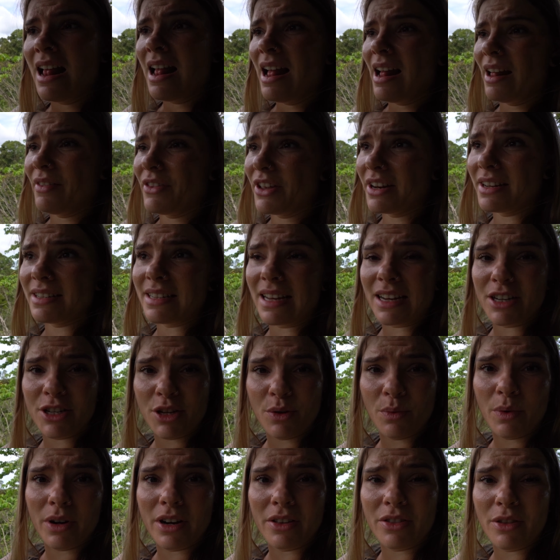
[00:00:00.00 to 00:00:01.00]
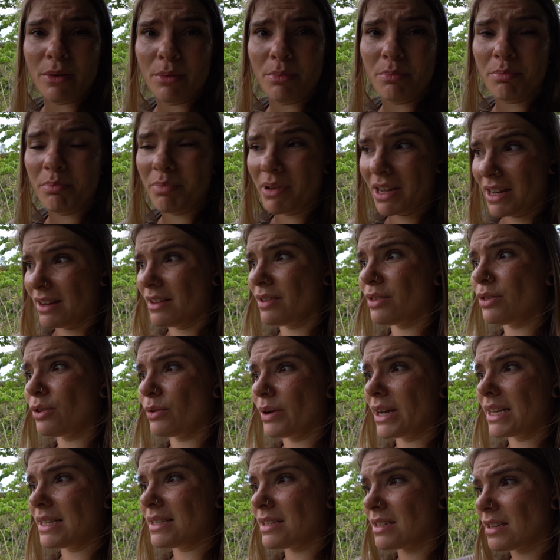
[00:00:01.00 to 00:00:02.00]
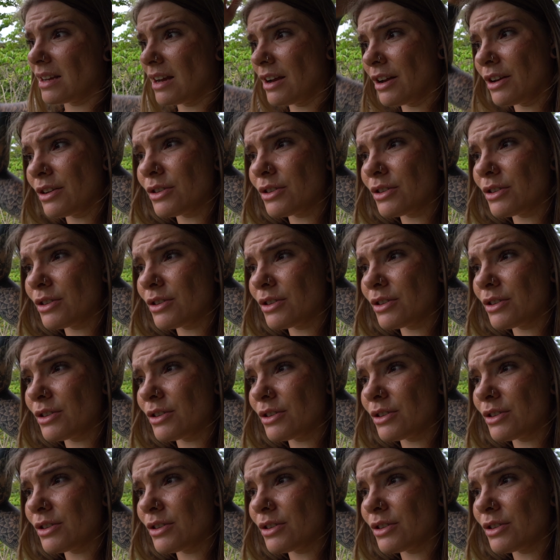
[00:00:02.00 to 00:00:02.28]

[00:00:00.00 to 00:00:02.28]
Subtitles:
and that is actually one of the big threats